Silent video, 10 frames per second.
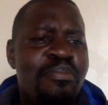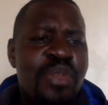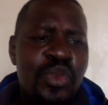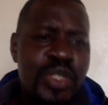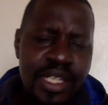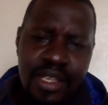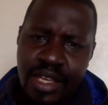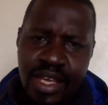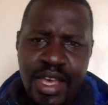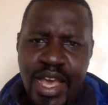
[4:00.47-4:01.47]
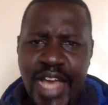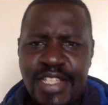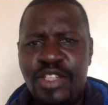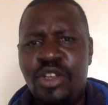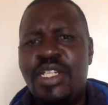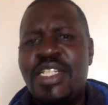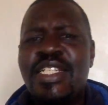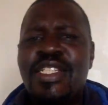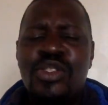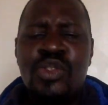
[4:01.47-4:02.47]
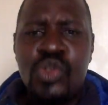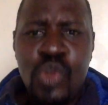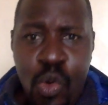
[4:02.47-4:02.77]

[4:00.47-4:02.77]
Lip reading: beauty. Arsenal did so